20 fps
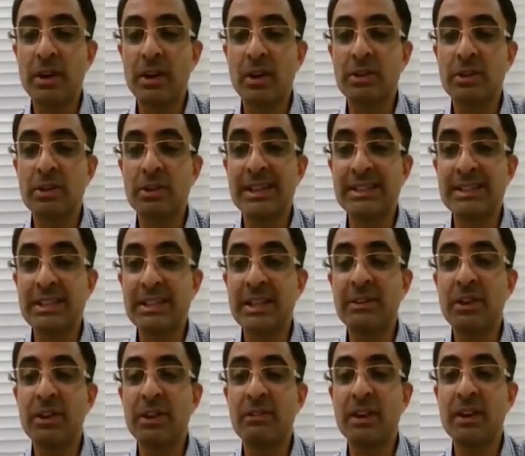or the
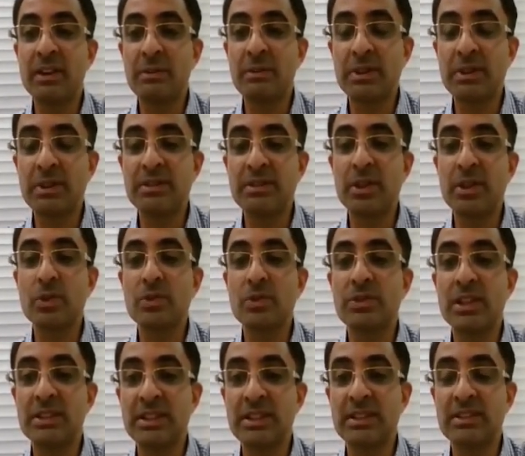sensitivity of 100% to
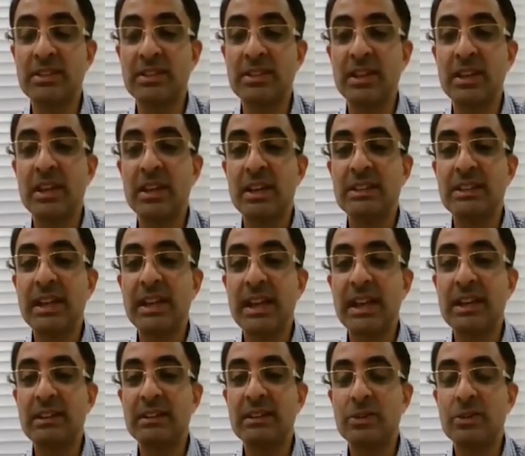suggest
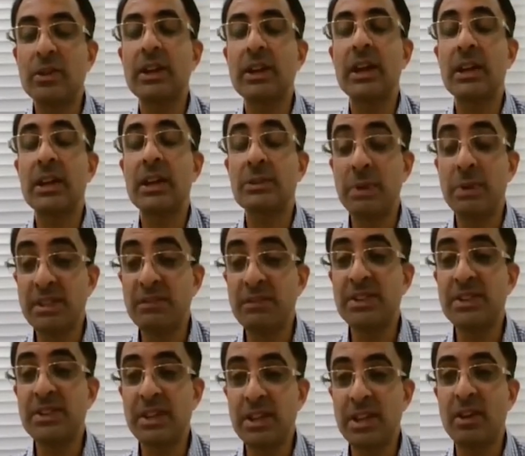that, a
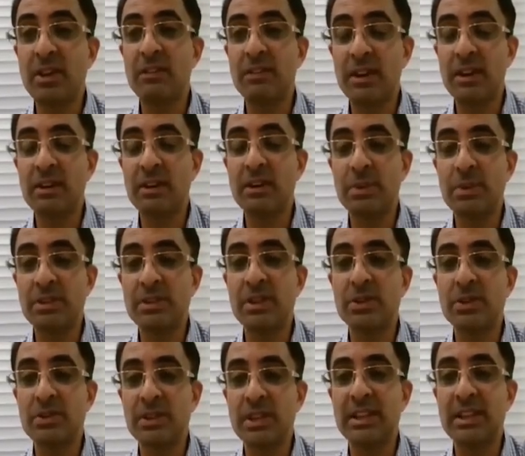specificity of 100%
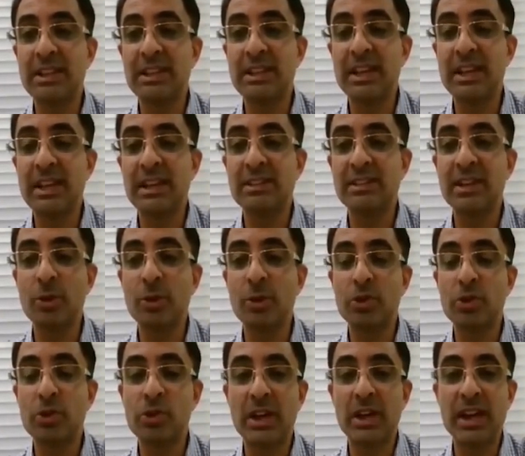to say that there is a
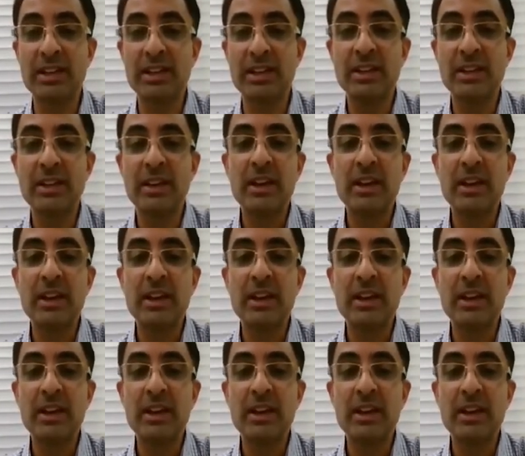pneumothorax.